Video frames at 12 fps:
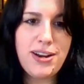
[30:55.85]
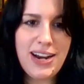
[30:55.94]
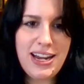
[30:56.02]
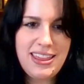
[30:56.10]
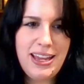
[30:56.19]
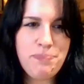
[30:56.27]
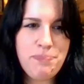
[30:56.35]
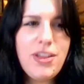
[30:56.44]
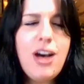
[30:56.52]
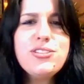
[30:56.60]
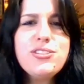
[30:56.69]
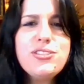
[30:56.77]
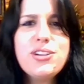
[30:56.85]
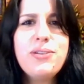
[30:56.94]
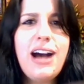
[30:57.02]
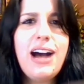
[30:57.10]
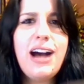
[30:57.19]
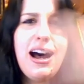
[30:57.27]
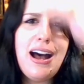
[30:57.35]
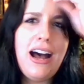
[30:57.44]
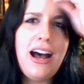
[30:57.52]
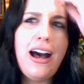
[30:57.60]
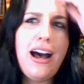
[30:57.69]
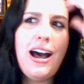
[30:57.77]
or anything. Also,
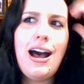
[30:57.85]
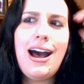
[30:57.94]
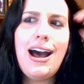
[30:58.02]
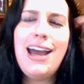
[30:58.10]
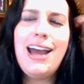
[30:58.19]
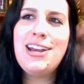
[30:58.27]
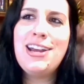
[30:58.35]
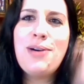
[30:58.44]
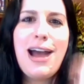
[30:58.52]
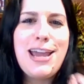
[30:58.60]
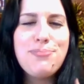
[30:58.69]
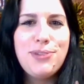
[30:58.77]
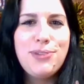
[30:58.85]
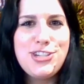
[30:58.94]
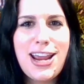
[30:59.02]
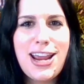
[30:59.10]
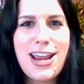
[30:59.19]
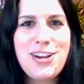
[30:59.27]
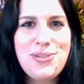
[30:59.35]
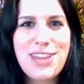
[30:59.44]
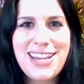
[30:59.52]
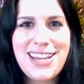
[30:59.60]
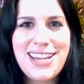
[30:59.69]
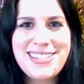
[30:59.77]
I know I appreciate new
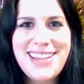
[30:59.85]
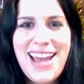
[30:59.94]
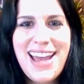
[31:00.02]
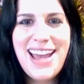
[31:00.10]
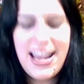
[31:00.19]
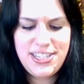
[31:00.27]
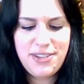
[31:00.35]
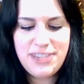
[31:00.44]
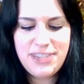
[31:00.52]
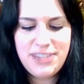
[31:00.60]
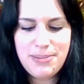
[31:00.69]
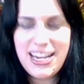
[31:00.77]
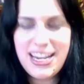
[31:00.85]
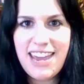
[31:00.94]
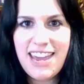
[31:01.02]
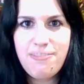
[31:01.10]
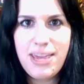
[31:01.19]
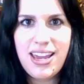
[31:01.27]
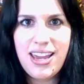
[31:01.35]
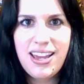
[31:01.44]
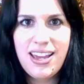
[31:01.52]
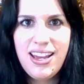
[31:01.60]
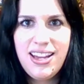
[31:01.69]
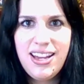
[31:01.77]
things. And so if somebody gave me
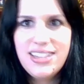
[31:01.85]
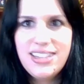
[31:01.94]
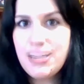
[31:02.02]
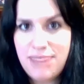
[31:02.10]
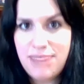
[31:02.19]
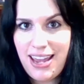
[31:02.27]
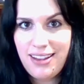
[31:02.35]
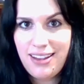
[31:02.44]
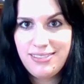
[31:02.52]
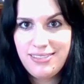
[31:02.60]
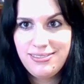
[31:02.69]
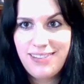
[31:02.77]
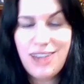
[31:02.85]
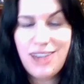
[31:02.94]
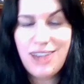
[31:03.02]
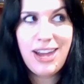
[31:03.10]
something, I don't